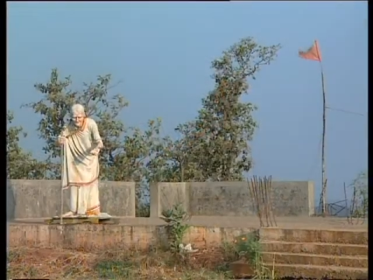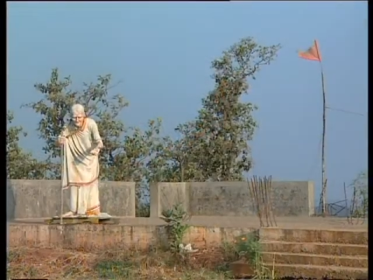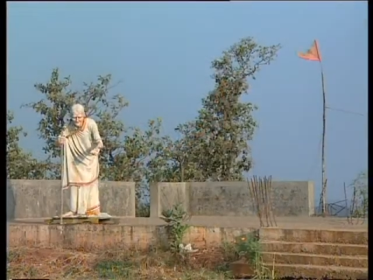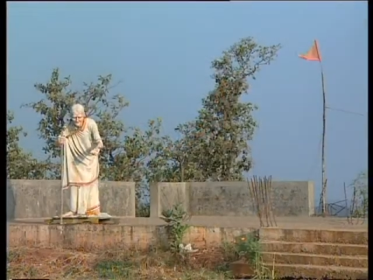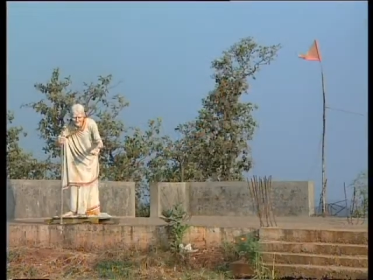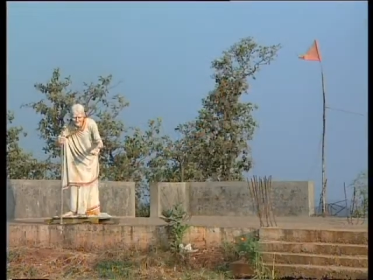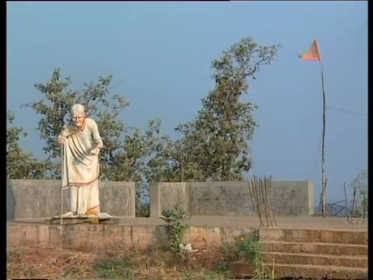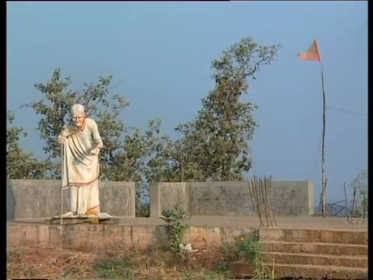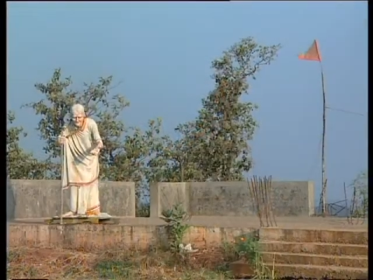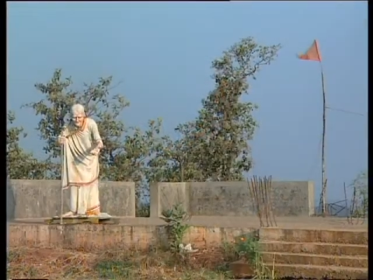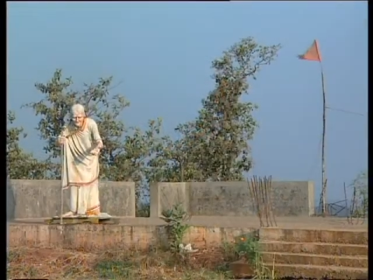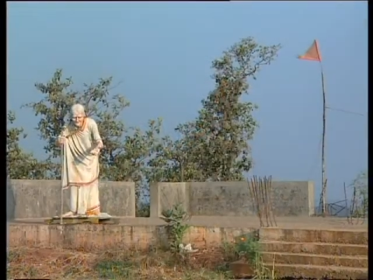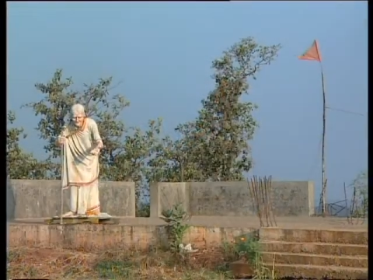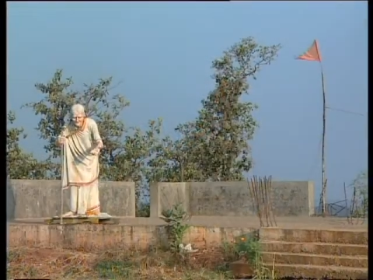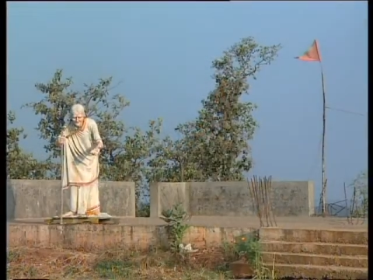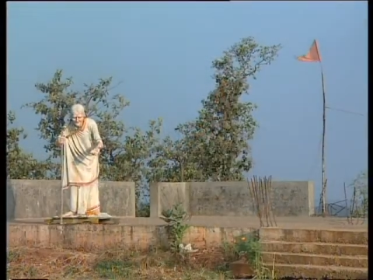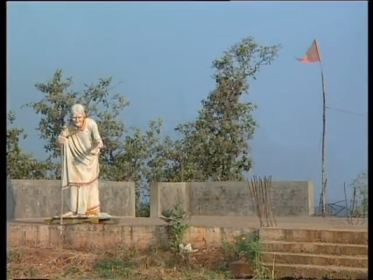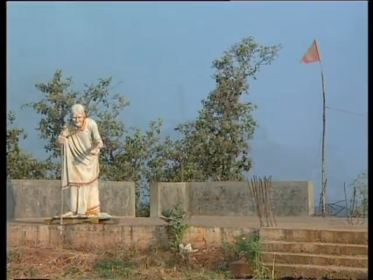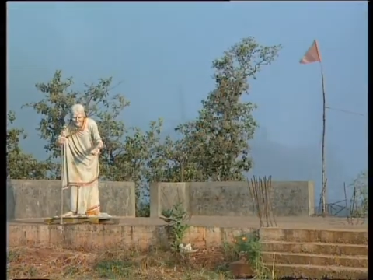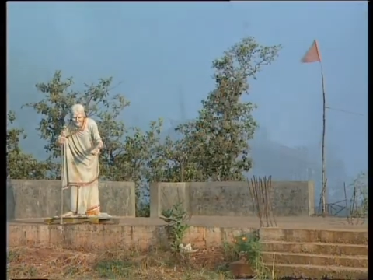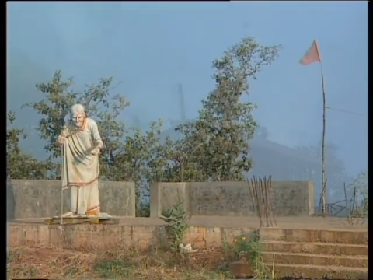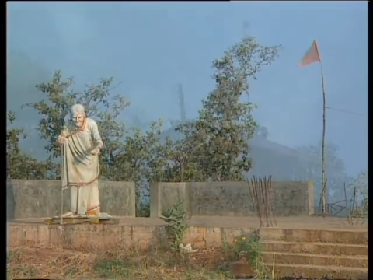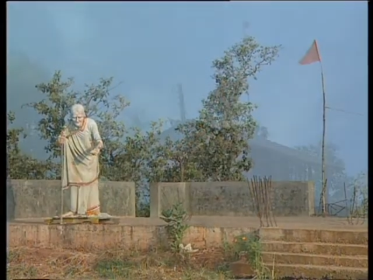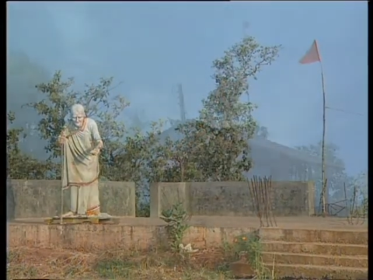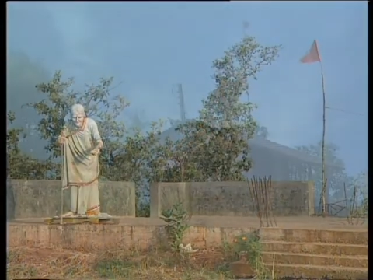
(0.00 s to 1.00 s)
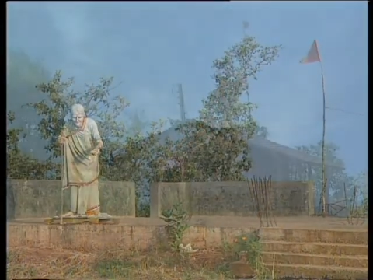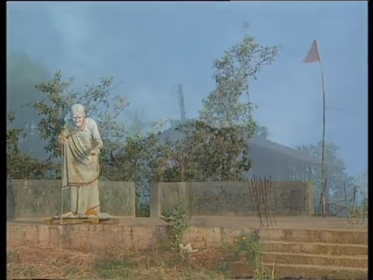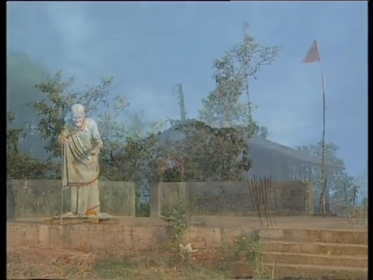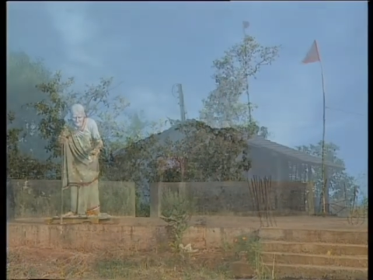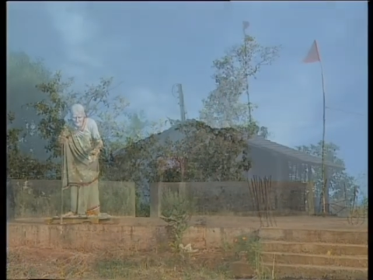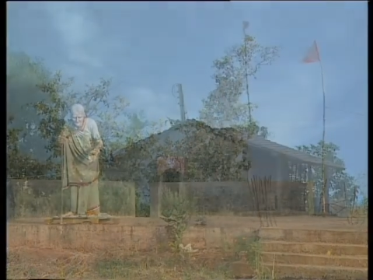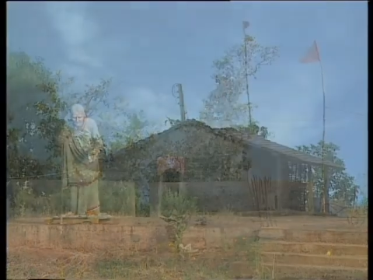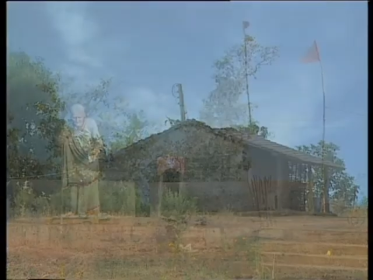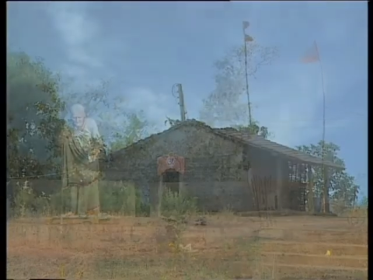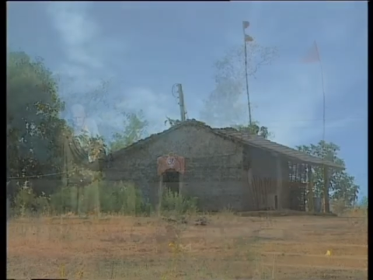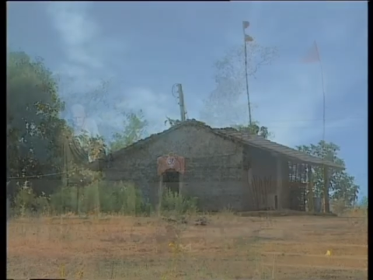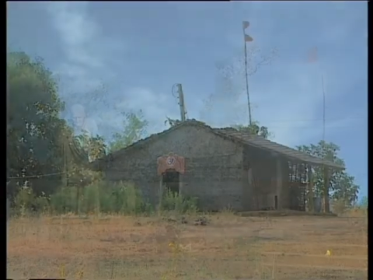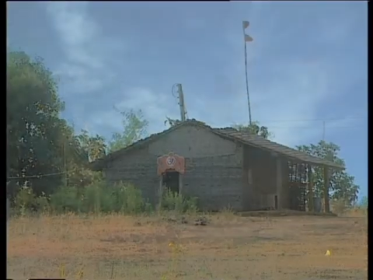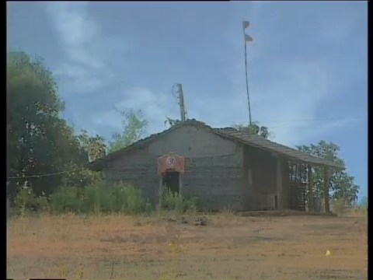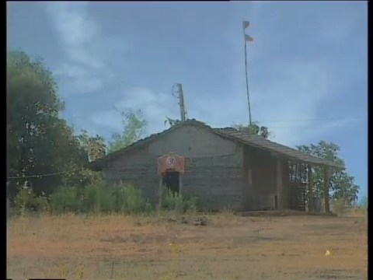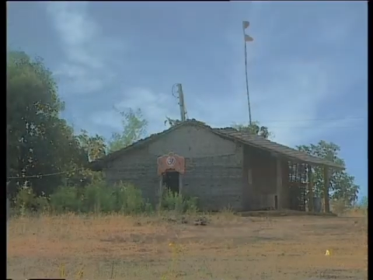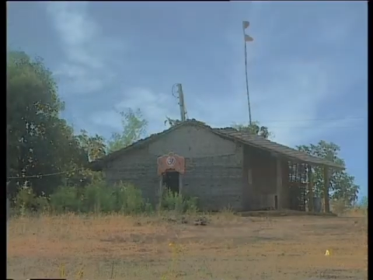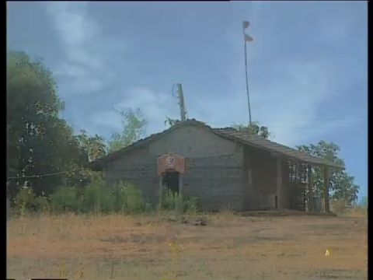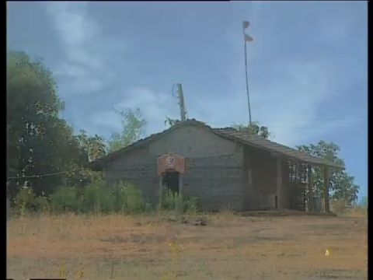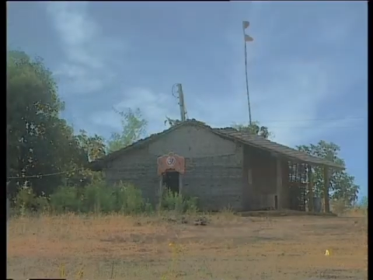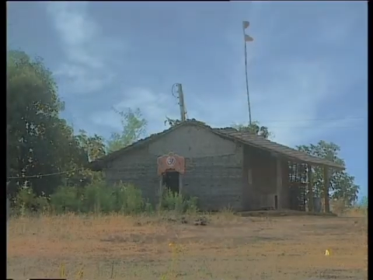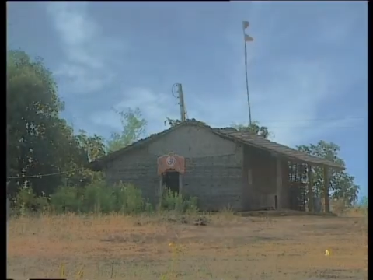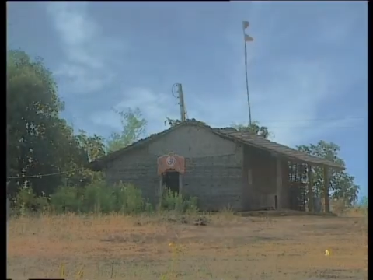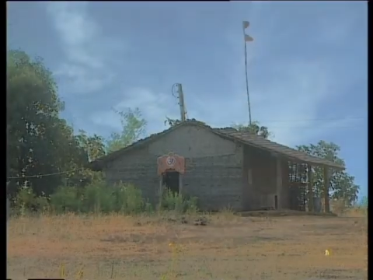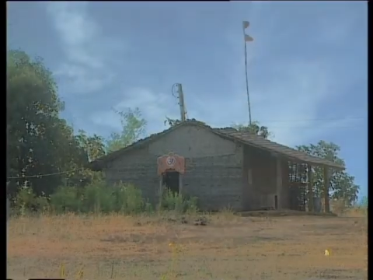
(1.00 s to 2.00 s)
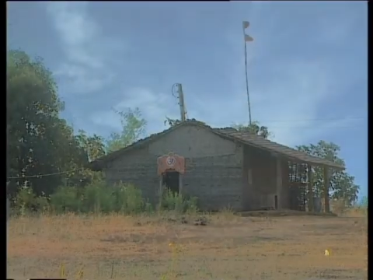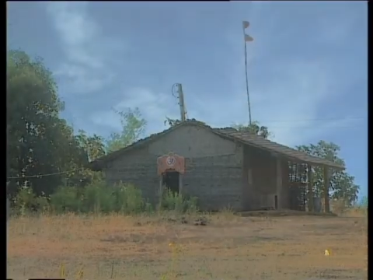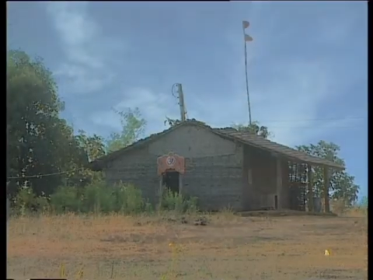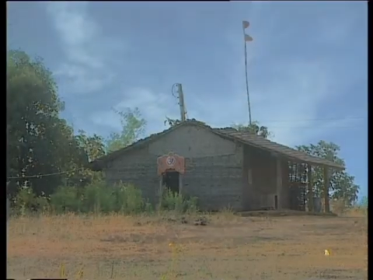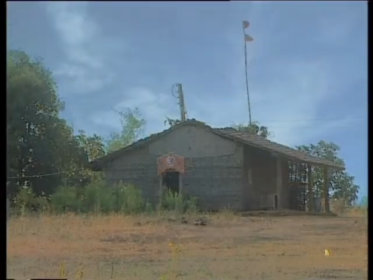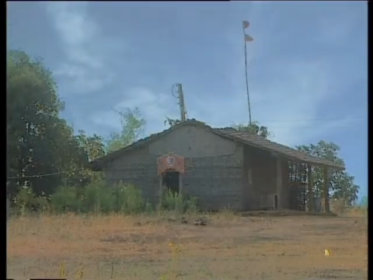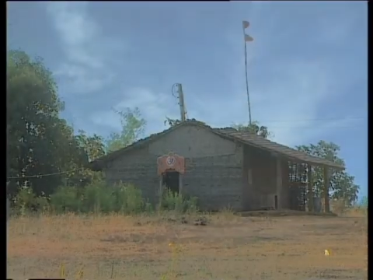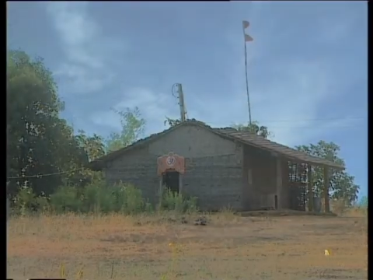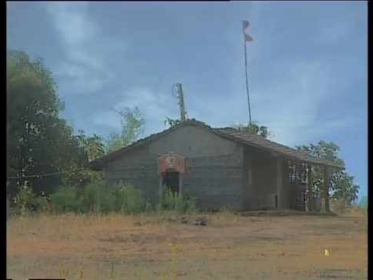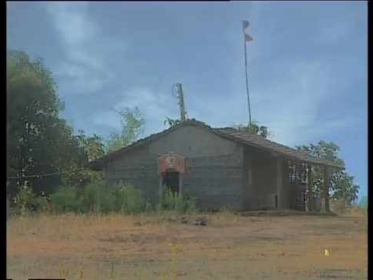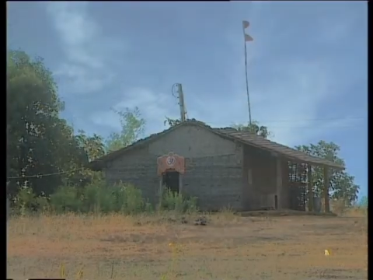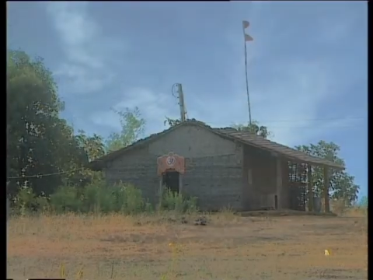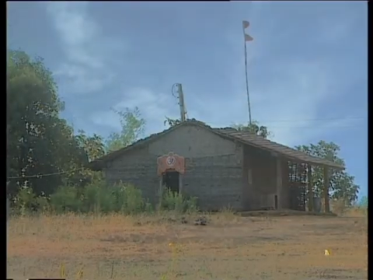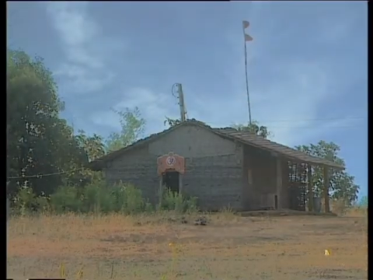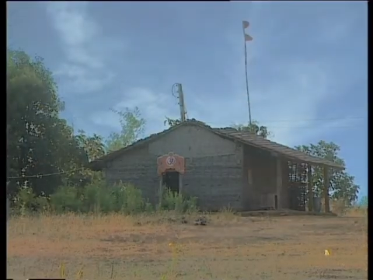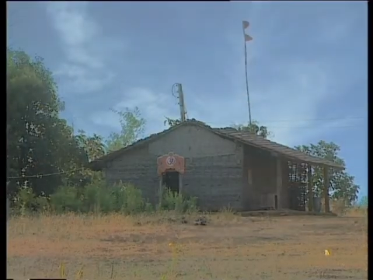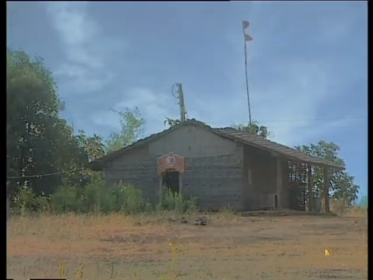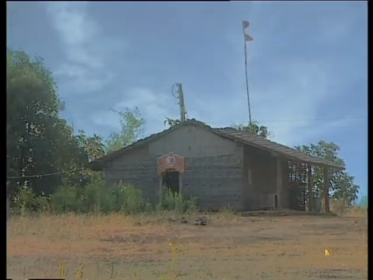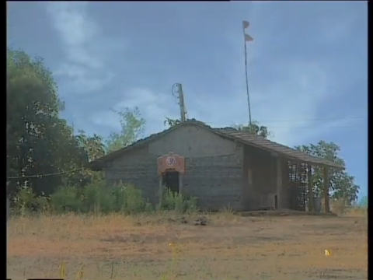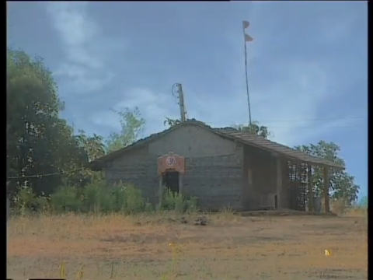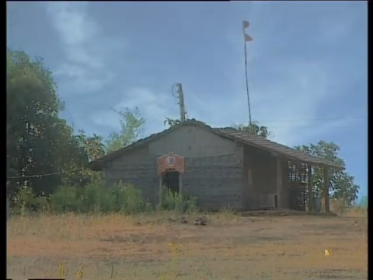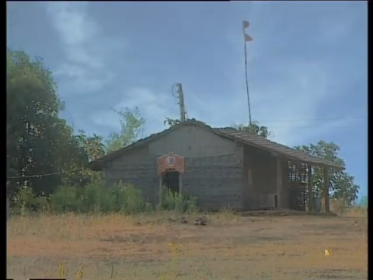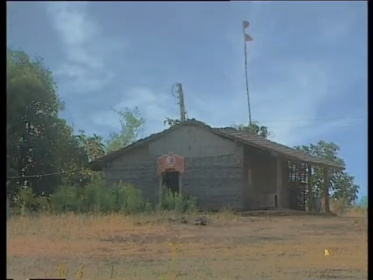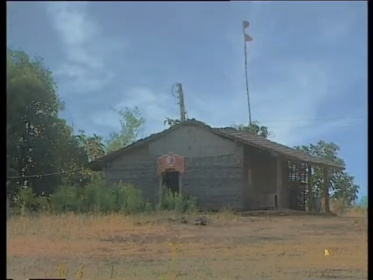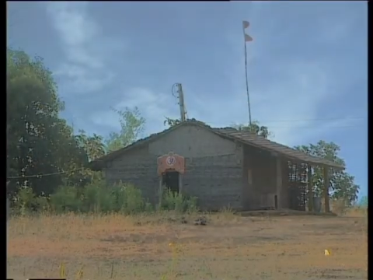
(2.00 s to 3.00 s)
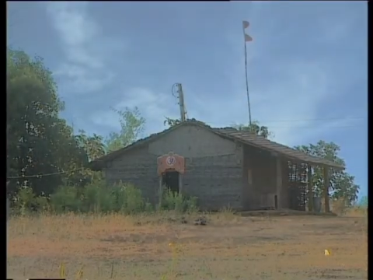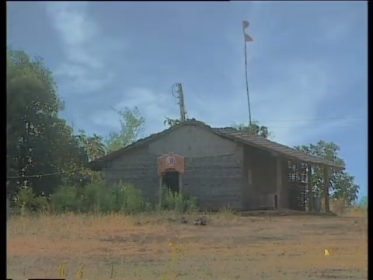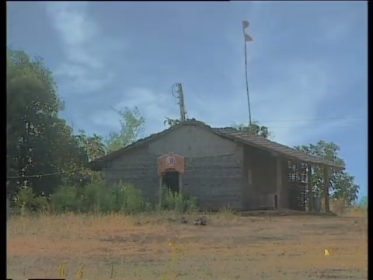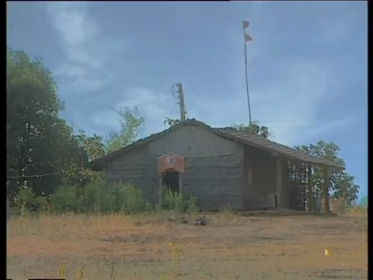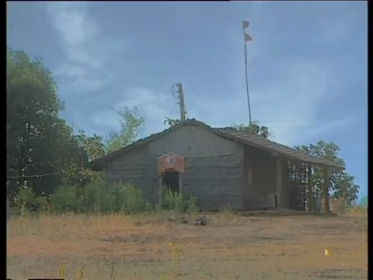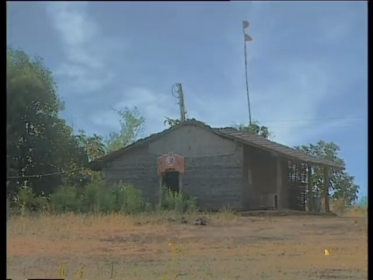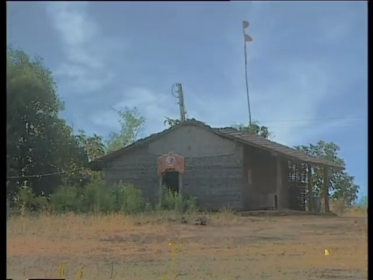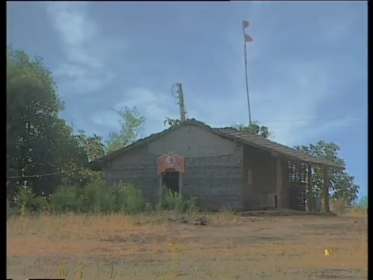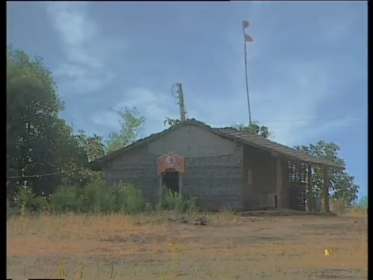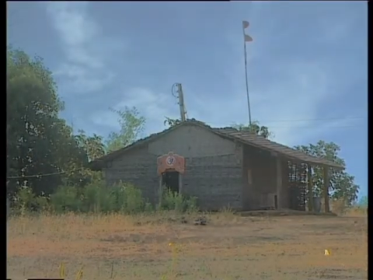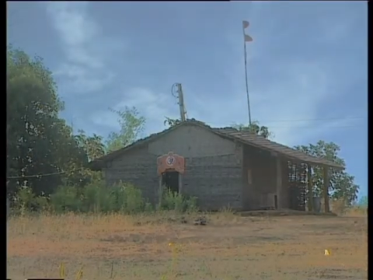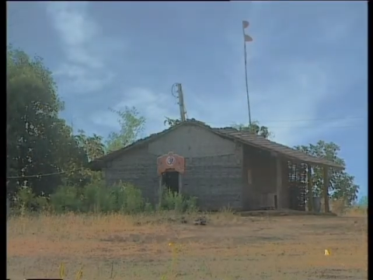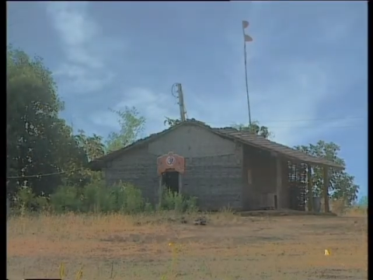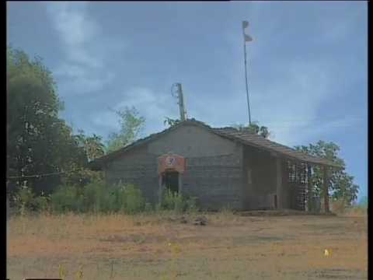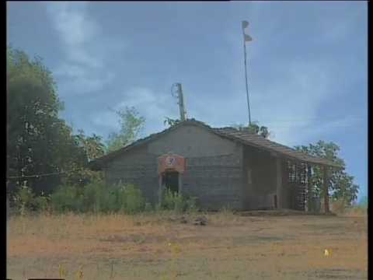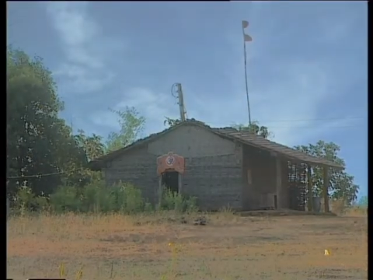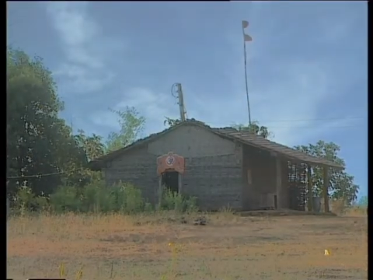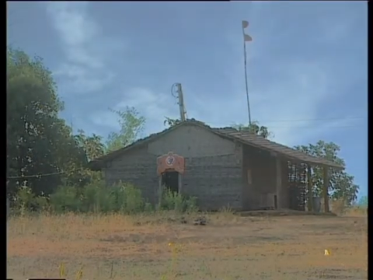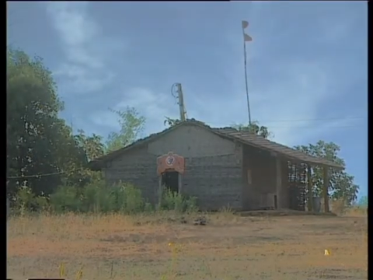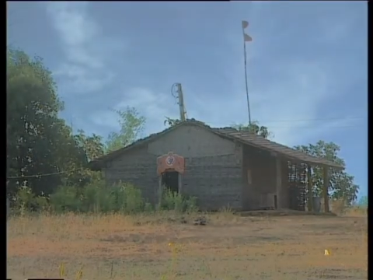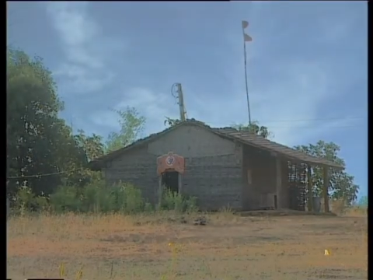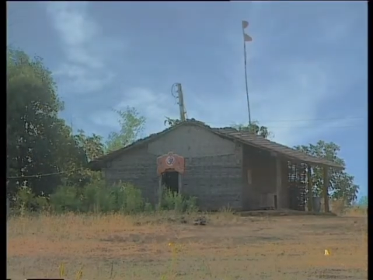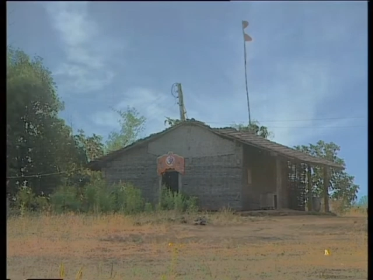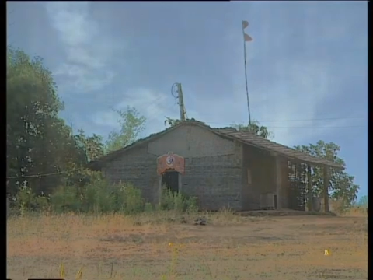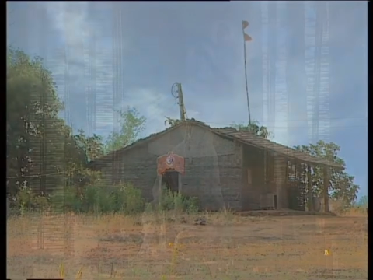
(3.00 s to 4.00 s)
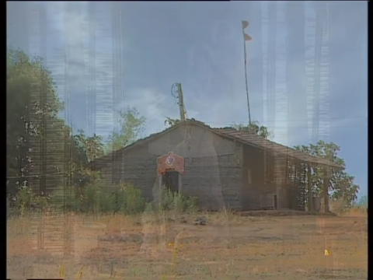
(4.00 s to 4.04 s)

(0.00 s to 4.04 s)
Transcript: (no speaker visible)